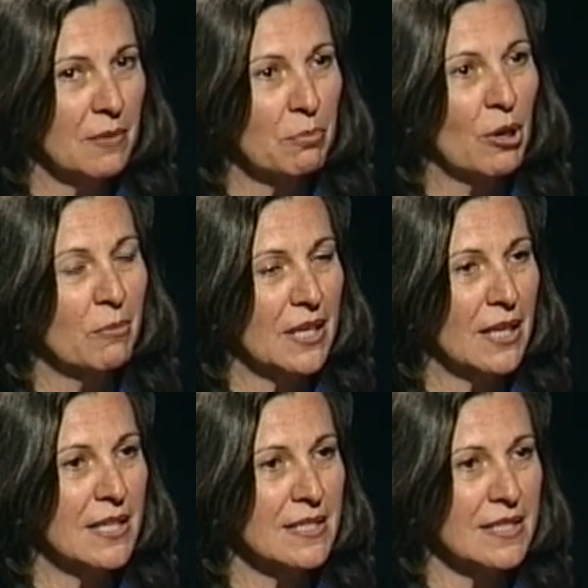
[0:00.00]
permit
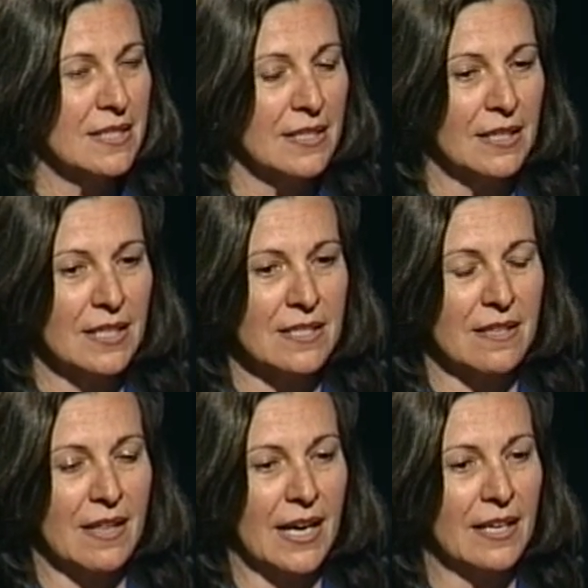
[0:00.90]
hunt season is
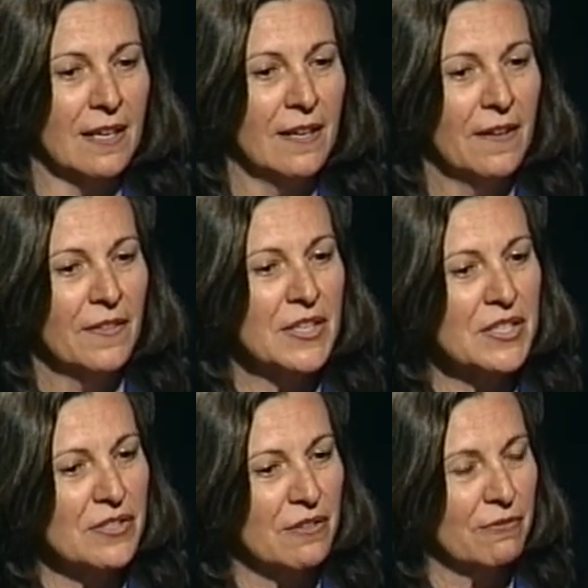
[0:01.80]
that
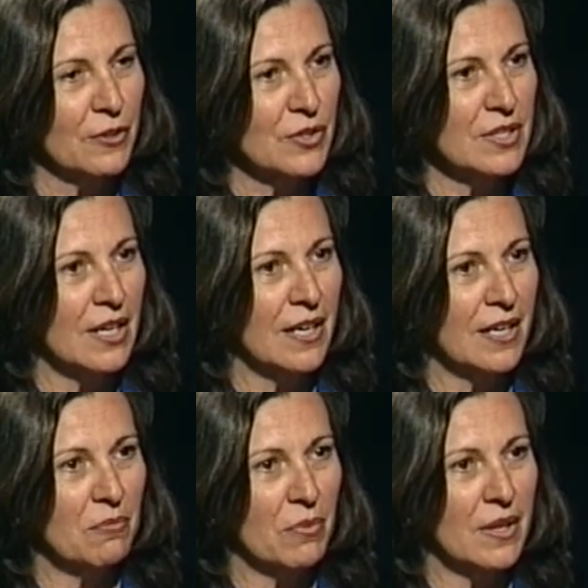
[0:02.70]
this is the first
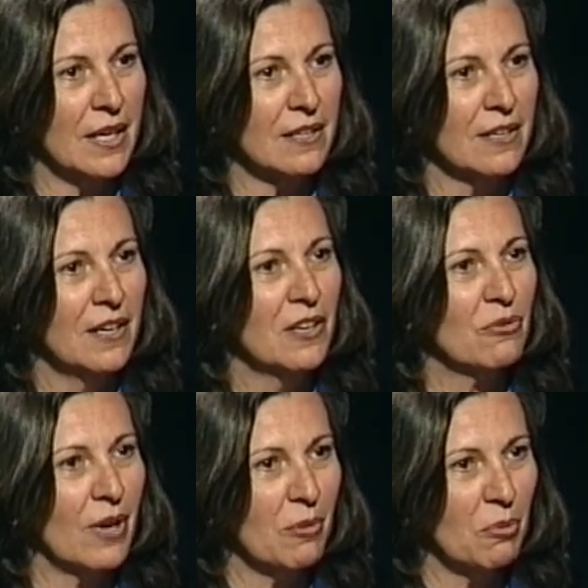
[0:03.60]
time that
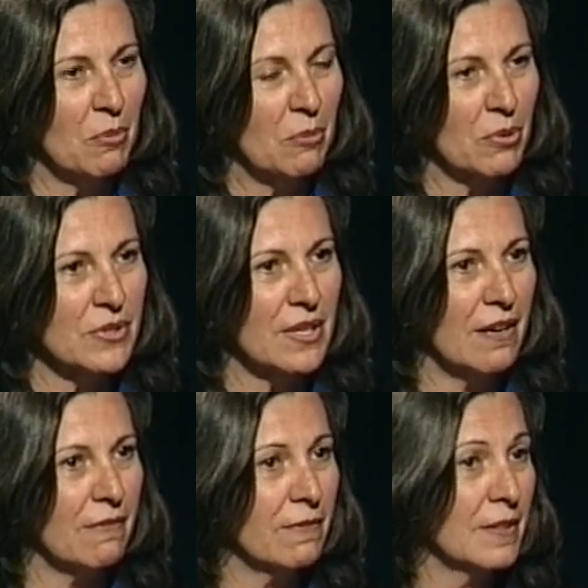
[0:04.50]
tribal members have